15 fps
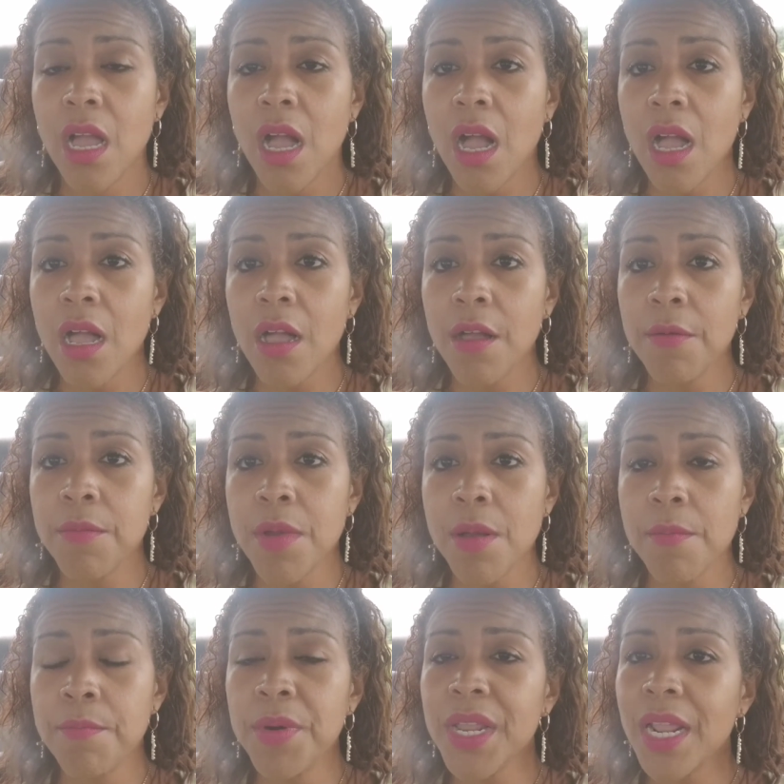
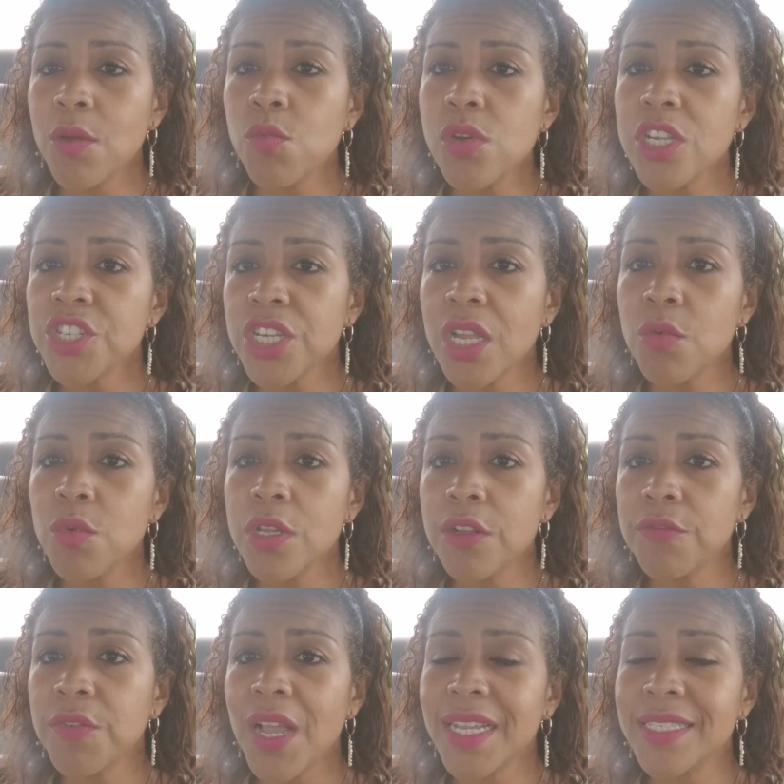But I wish I would
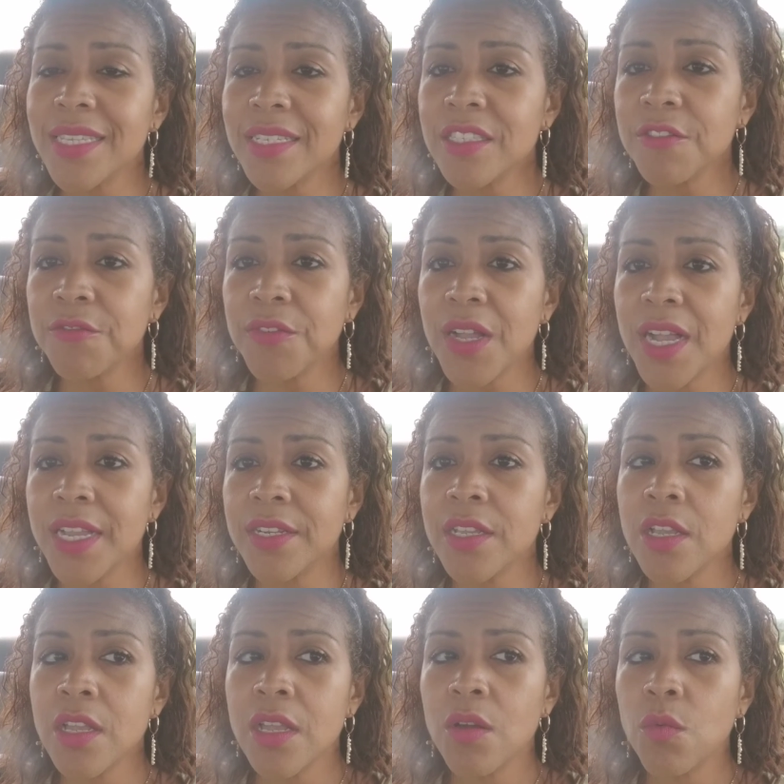have identified
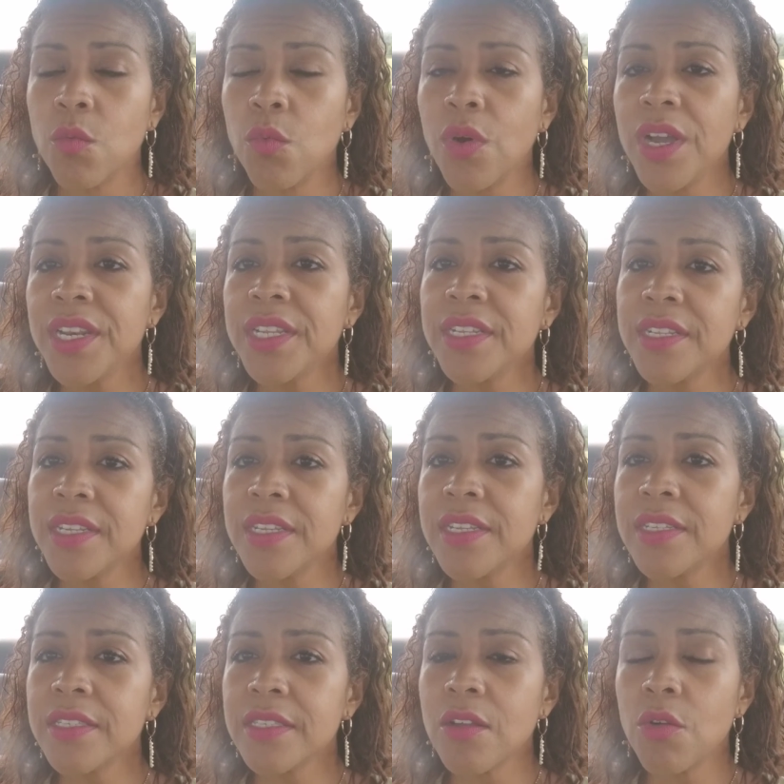what it is.